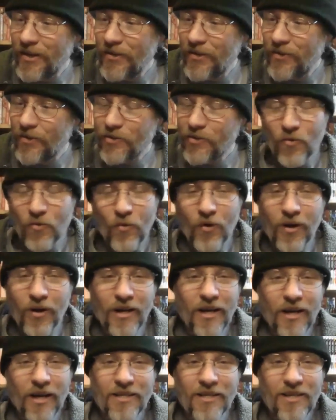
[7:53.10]
There's an
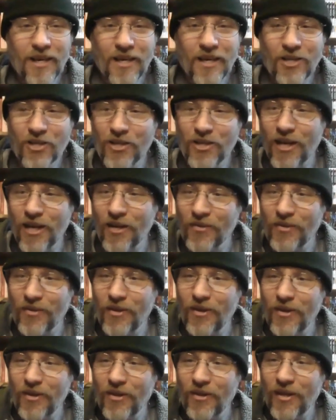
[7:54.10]
organization out
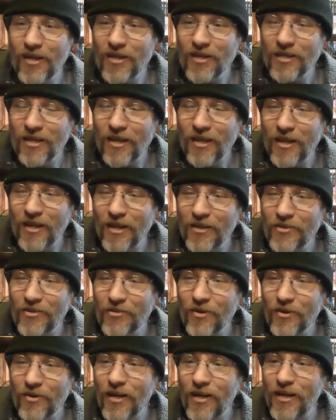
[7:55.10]
there that's like
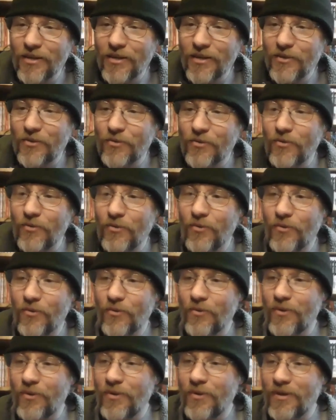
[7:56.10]
trying
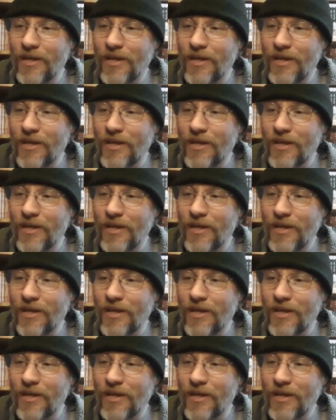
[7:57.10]
to